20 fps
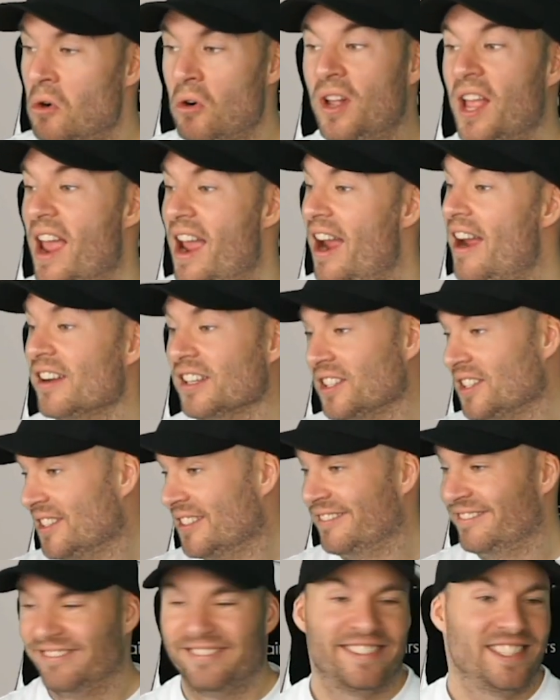Who
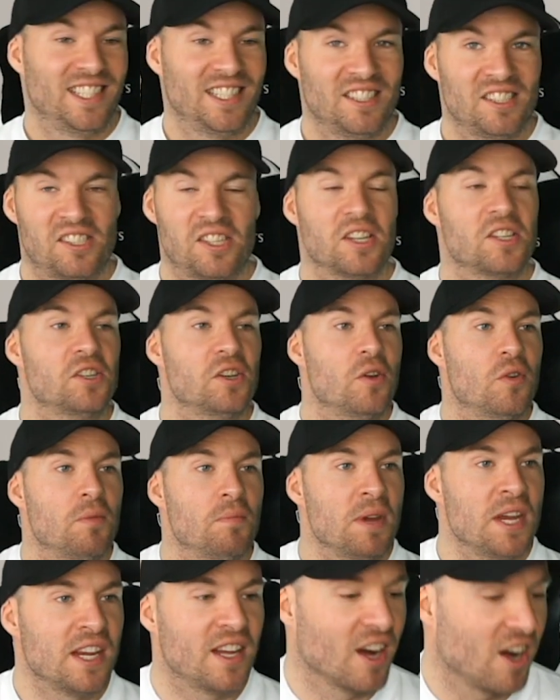cares? It's just you
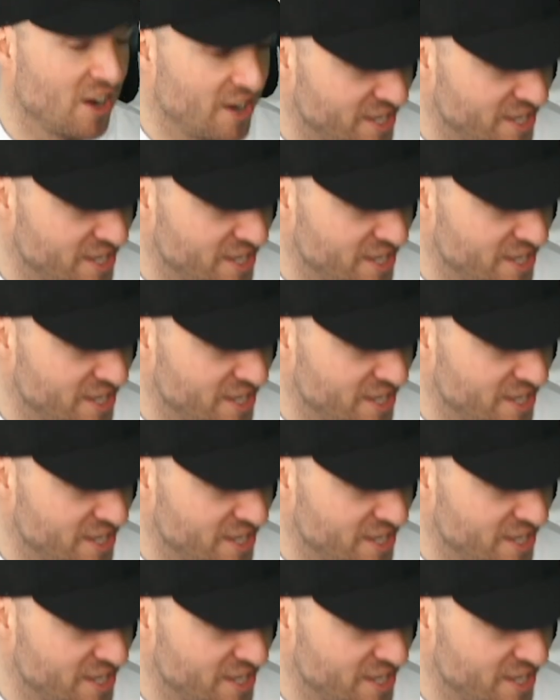and me,